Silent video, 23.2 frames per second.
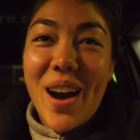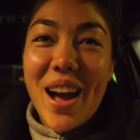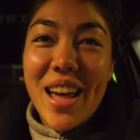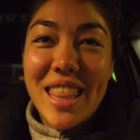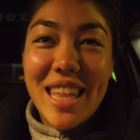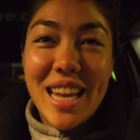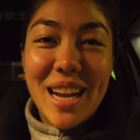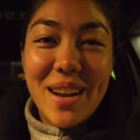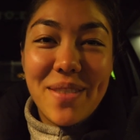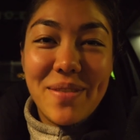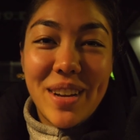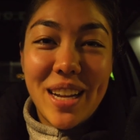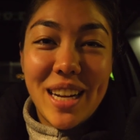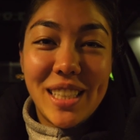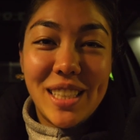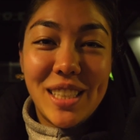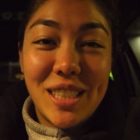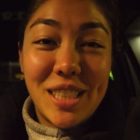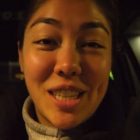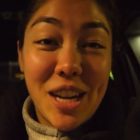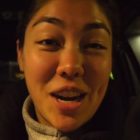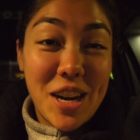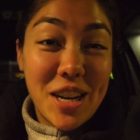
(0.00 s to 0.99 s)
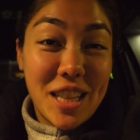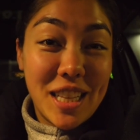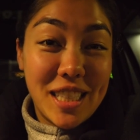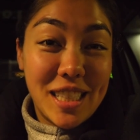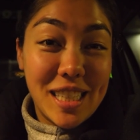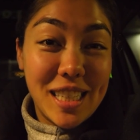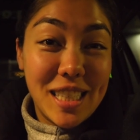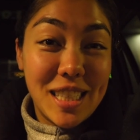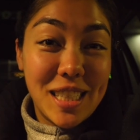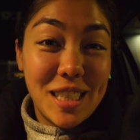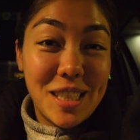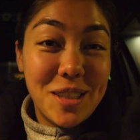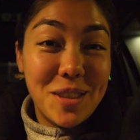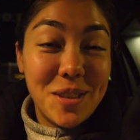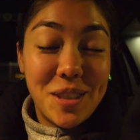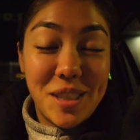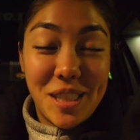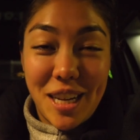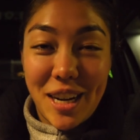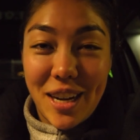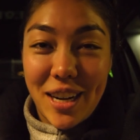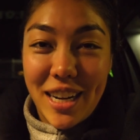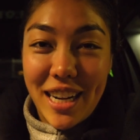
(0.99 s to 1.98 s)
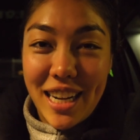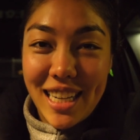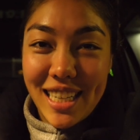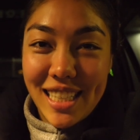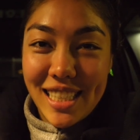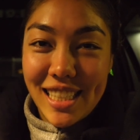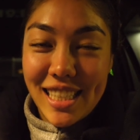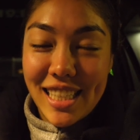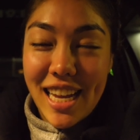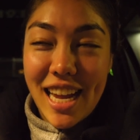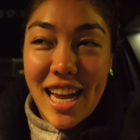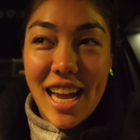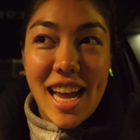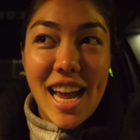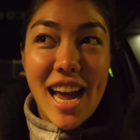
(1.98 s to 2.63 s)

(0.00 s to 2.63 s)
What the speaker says: I think I'm gonna start this as a new series.